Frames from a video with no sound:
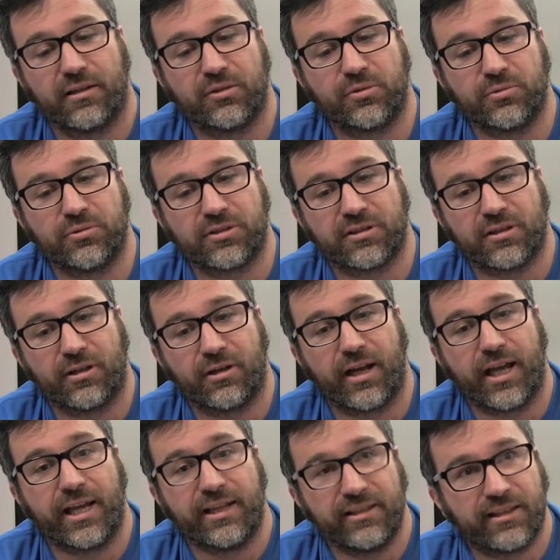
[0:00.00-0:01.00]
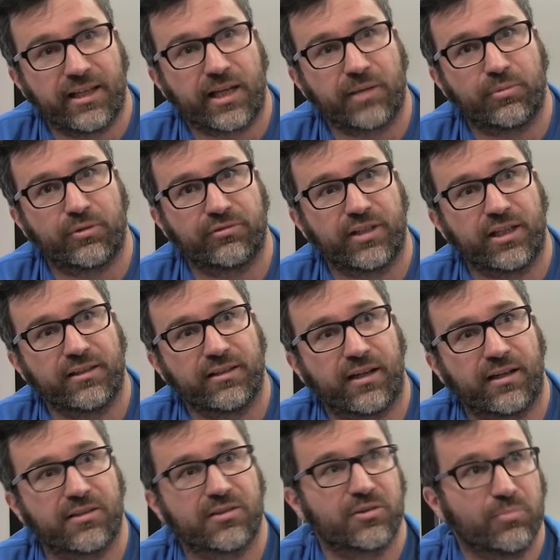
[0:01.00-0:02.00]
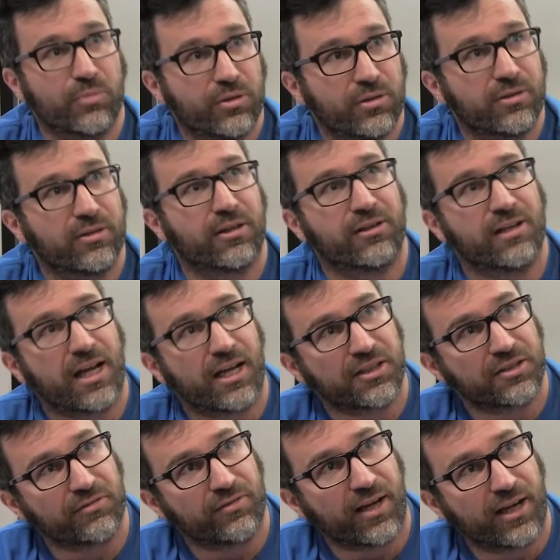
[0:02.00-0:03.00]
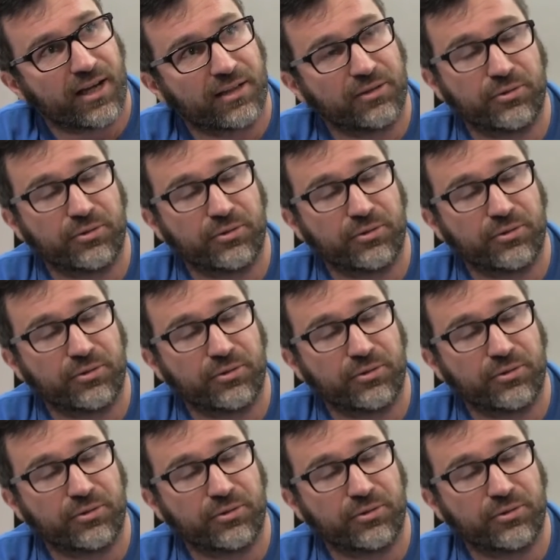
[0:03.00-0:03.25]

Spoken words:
to store any type of data, small and large file.